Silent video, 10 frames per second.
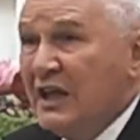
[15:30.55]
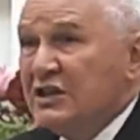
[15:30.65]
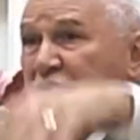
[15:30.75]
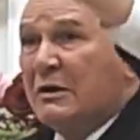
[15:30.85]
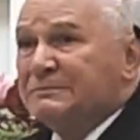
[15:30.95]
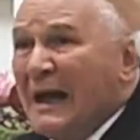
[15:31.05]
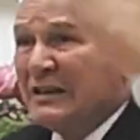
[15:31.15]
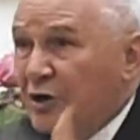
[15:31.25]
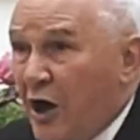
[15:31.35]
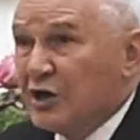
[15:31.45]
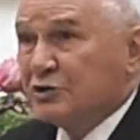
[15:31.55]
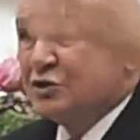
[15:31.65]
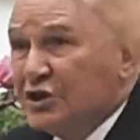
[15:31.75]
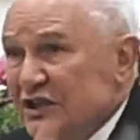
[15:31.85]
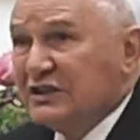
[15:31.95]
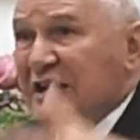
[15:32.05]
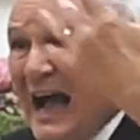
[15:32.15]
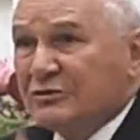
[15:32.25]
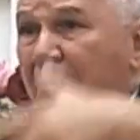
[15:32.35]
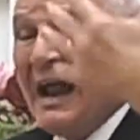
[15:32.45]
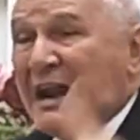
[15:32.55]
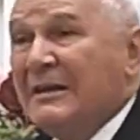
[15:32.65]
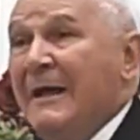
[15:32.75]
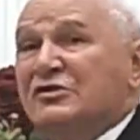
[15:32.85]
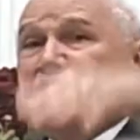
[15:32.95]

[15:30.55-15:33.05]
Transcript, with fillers: It doesn't matter who we are. If, if we are um,